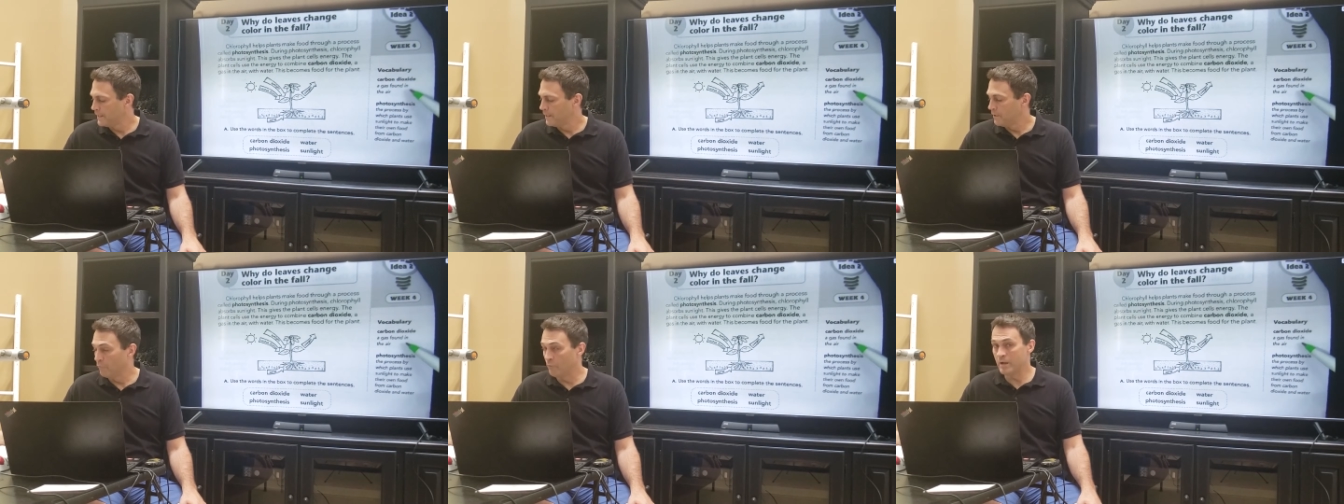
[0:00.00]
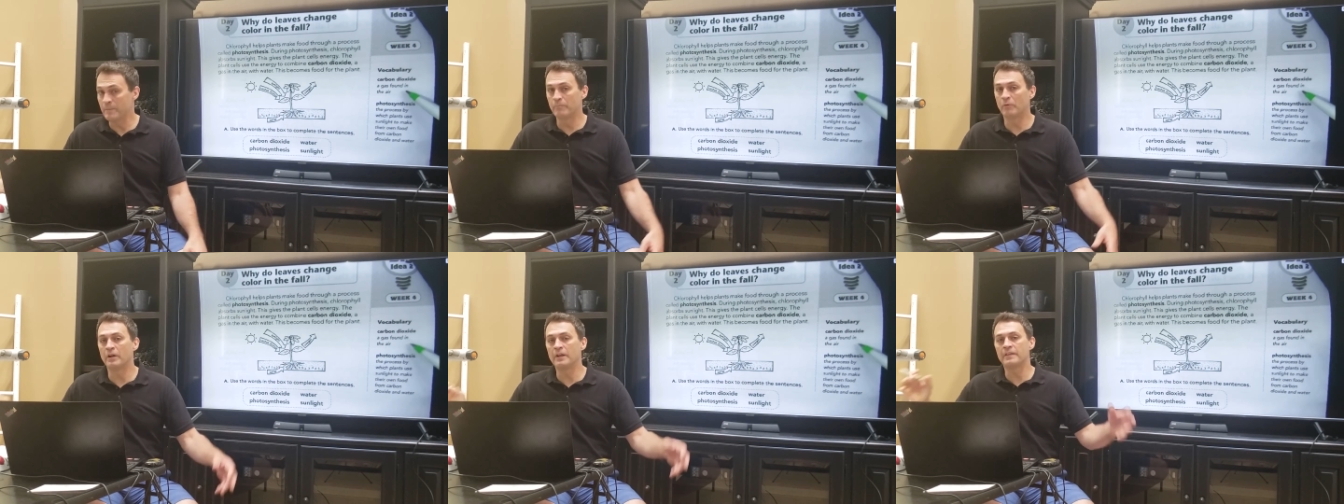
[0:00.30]

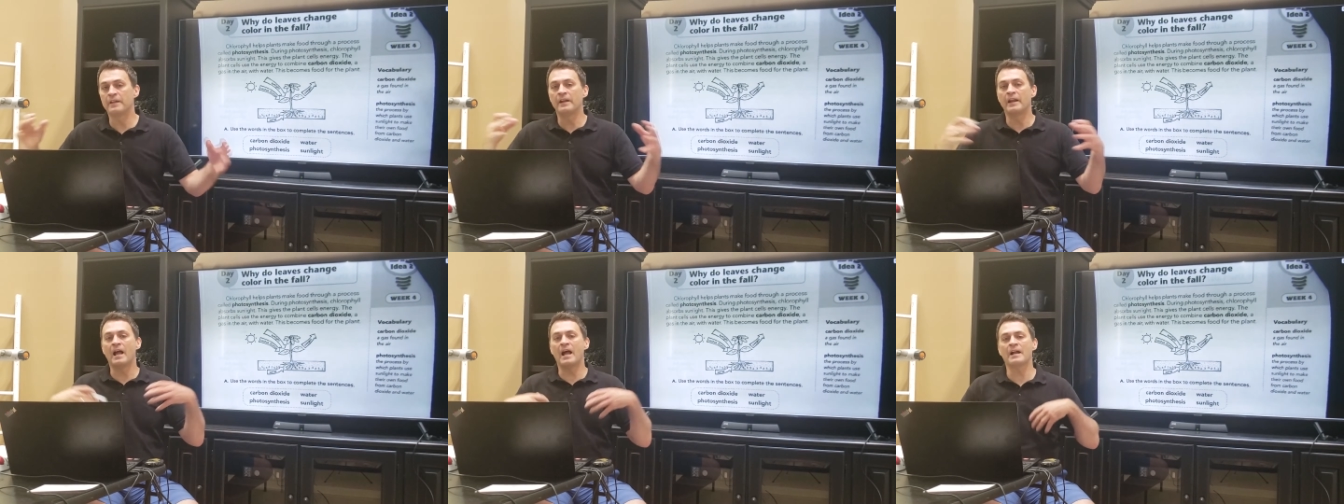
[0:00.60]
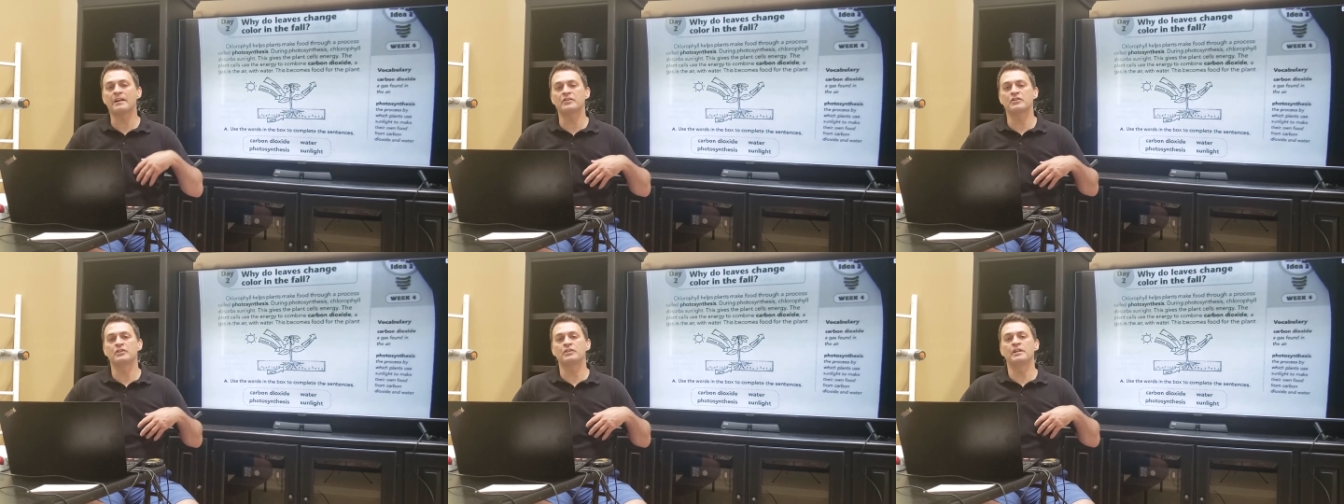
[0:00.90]
We breathe in
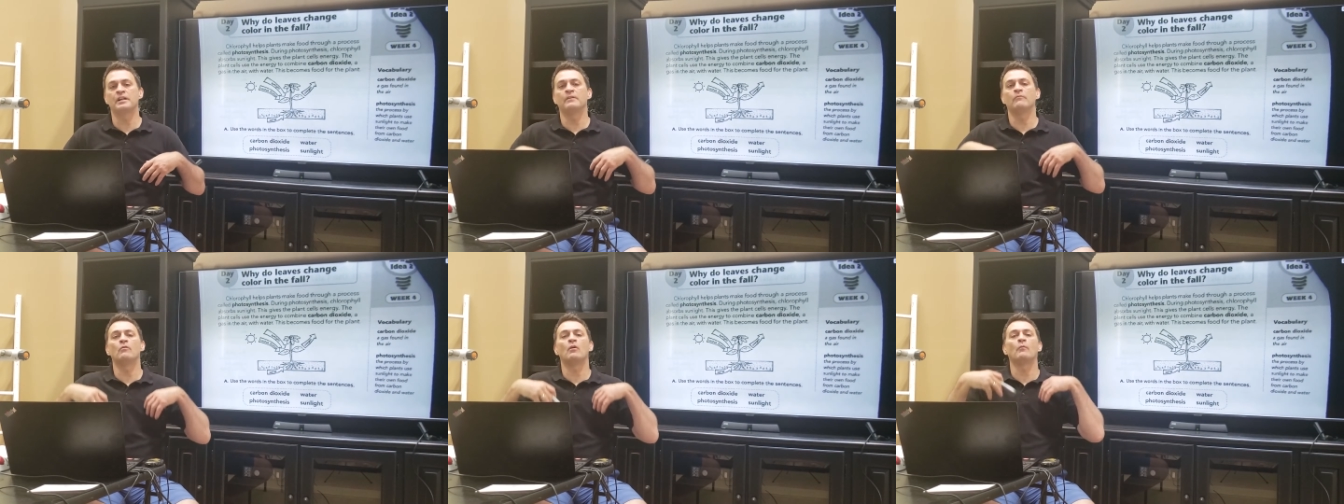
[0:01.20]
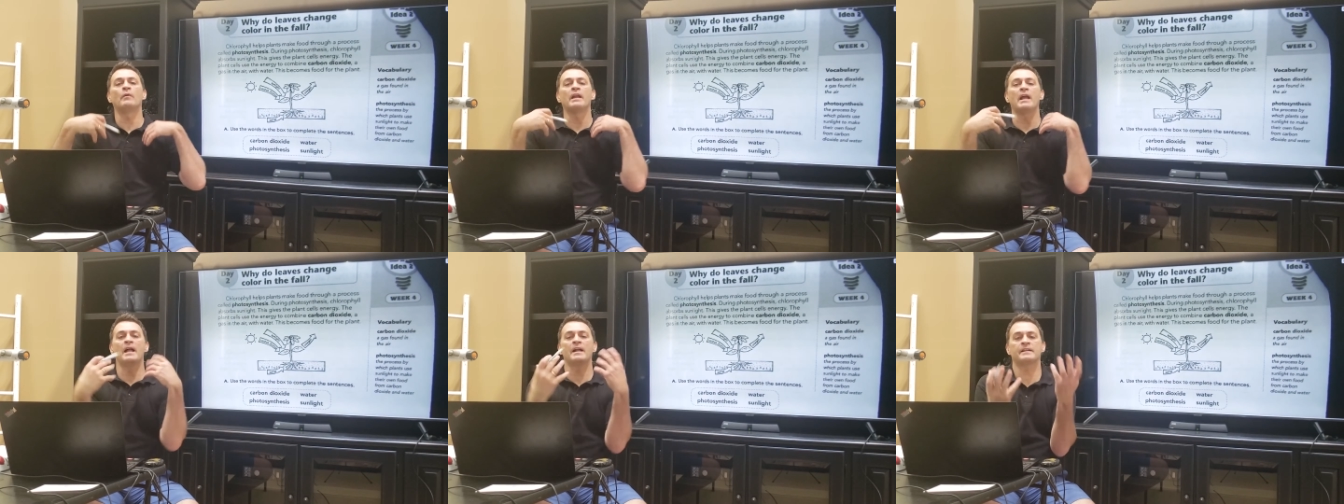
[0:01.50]
oxygen. What
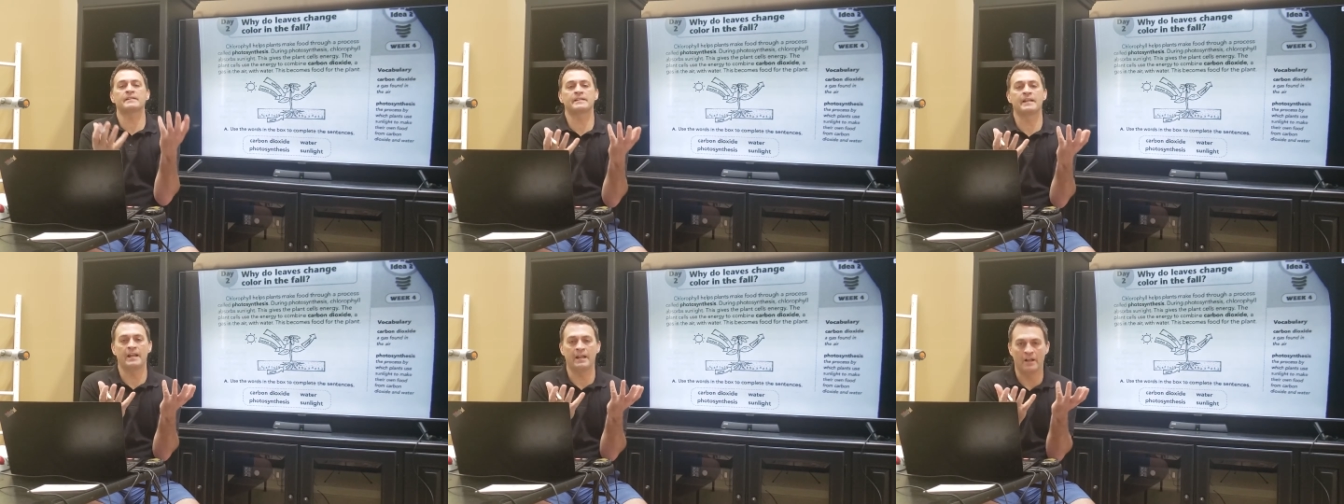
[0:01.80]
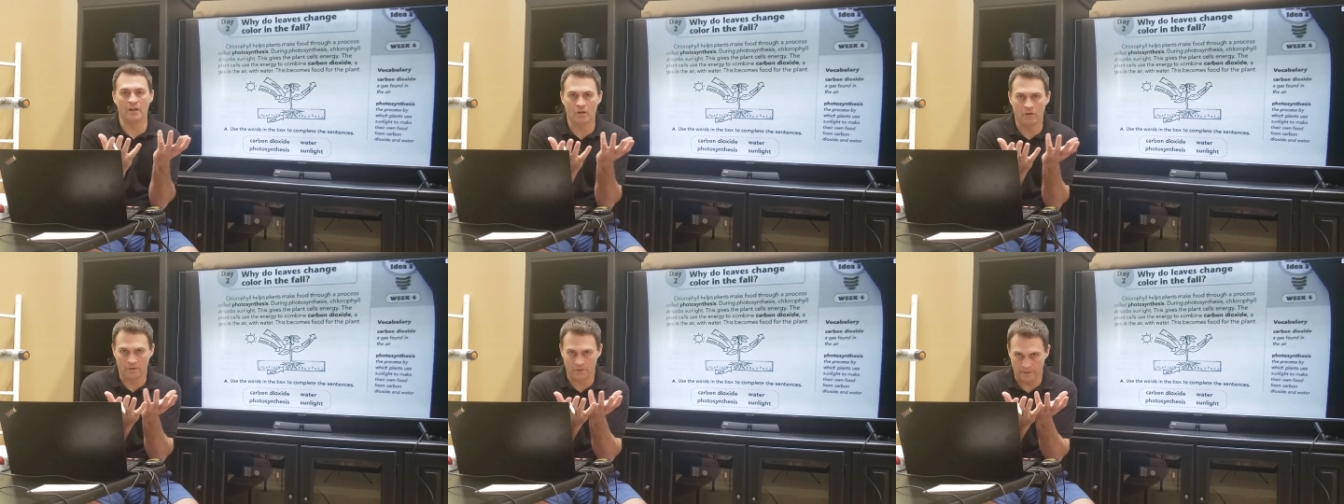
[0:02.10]
we
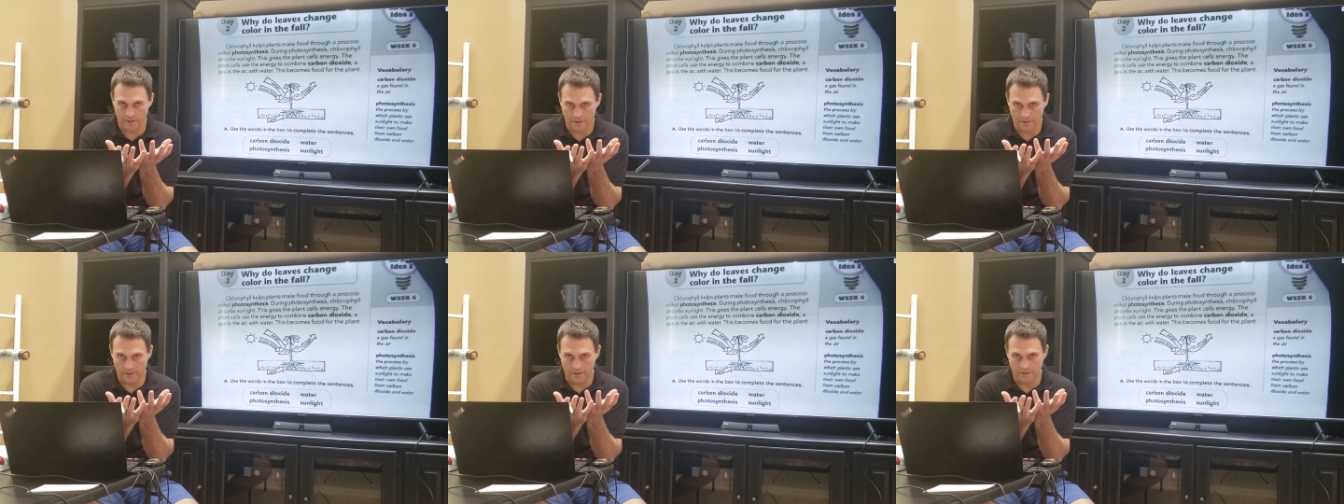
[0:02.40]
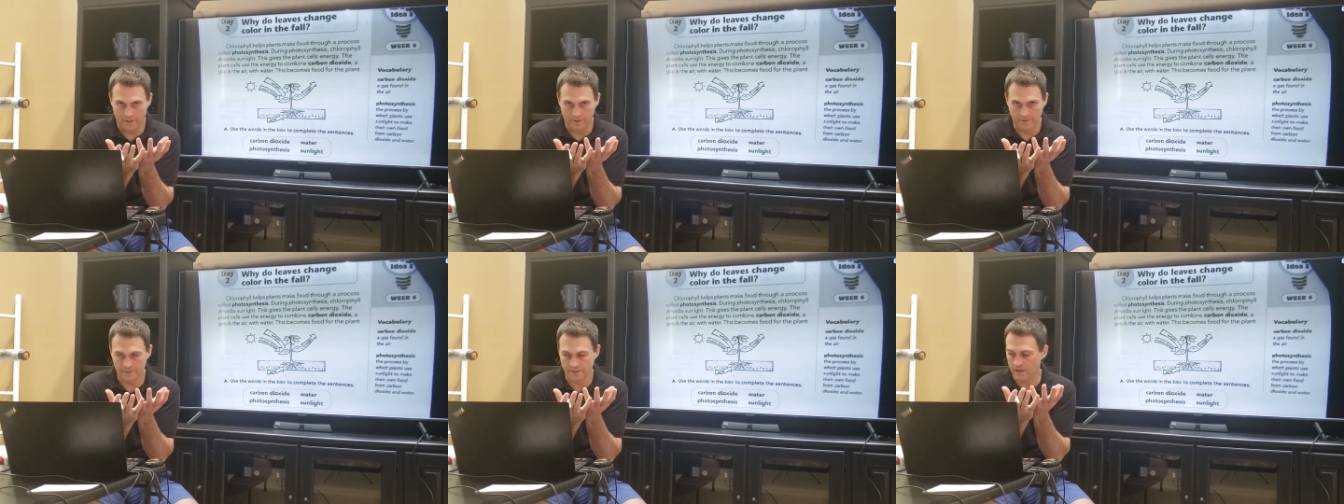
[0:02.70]
exhale
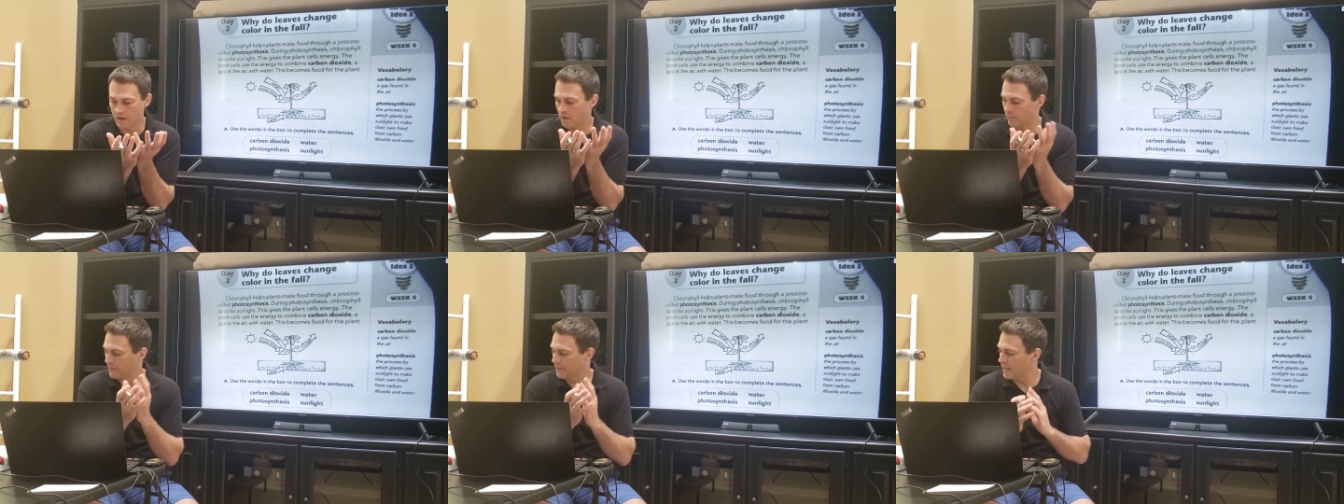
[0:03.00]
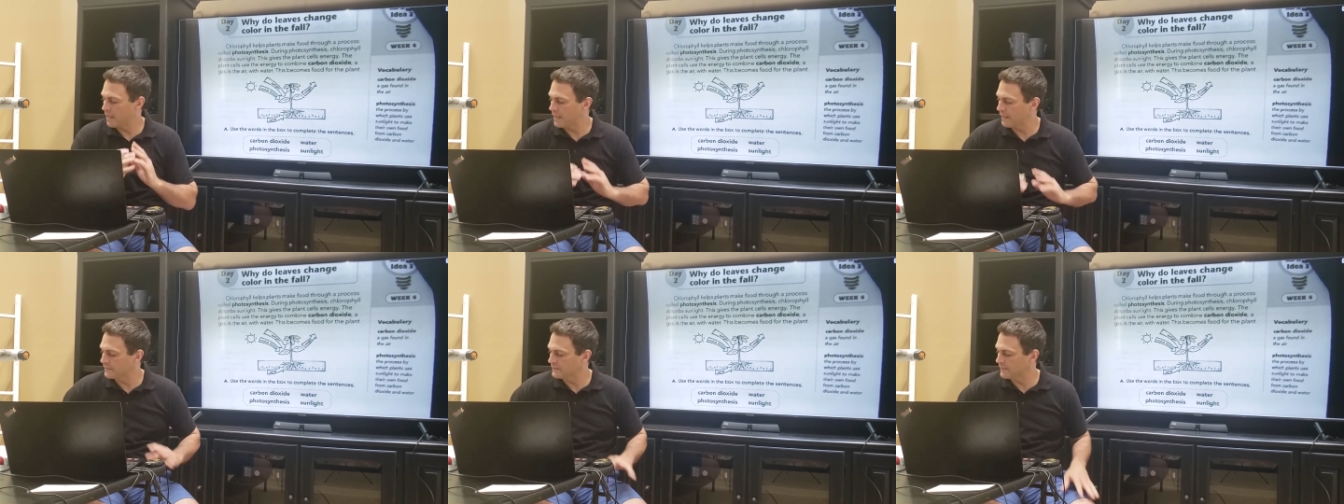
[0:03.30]
is carbon
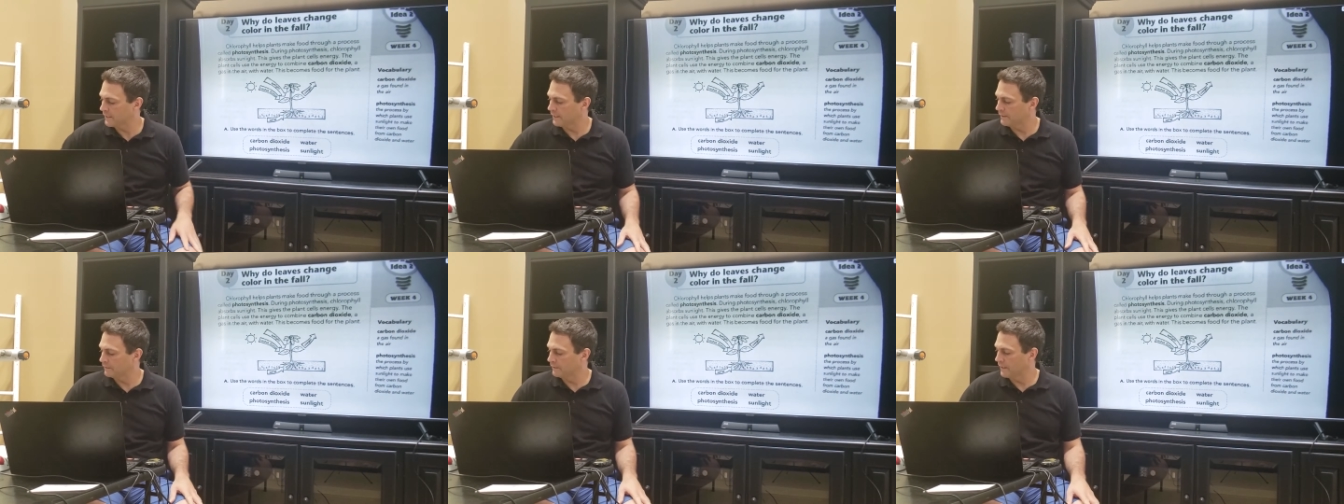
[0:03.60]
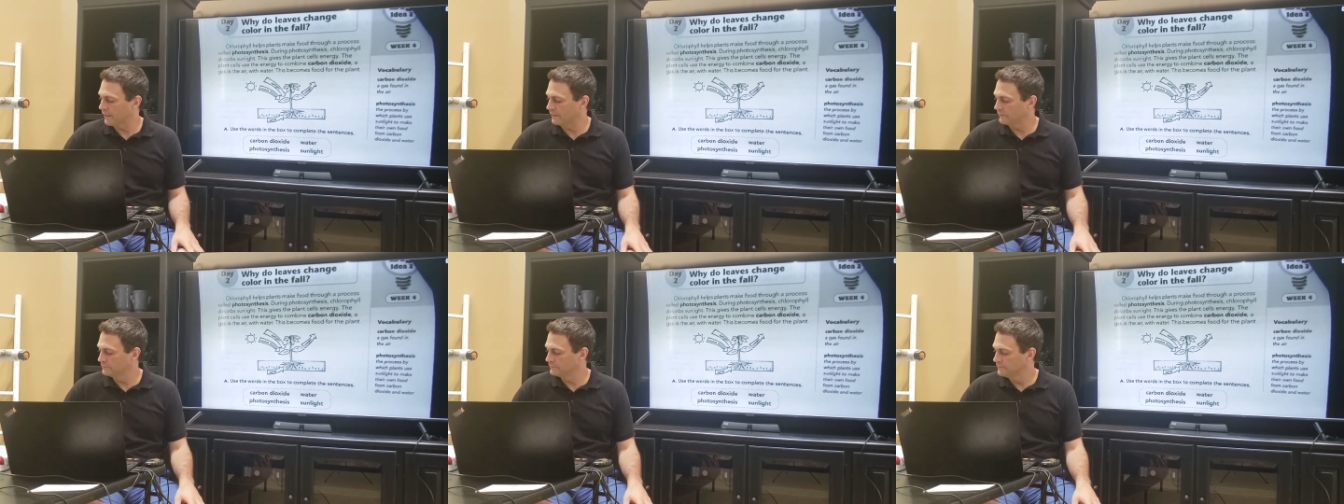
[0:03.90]
dioxide.
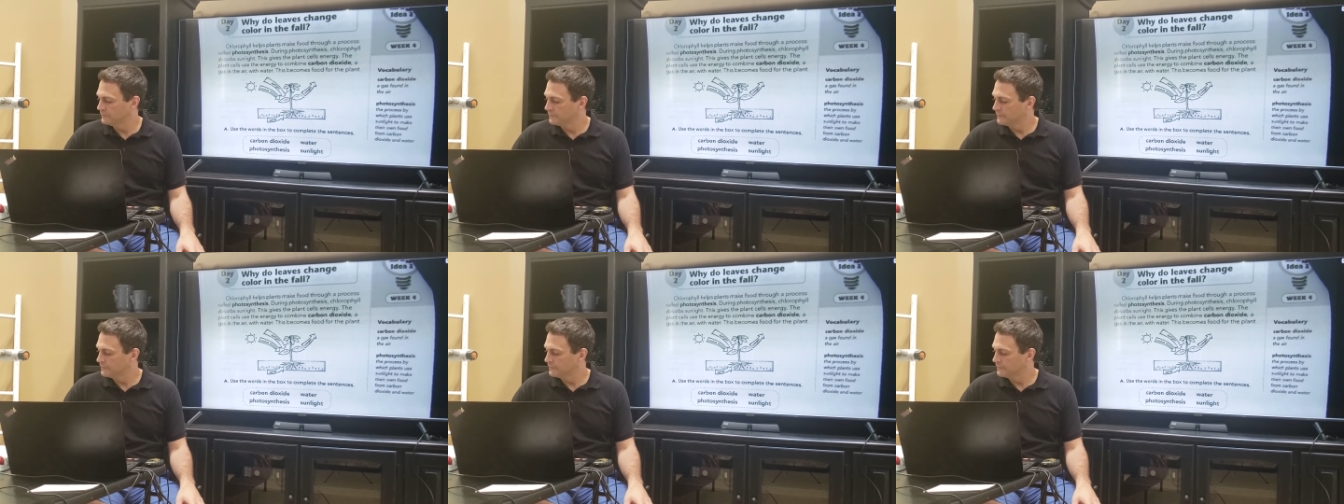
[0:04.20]
Okay?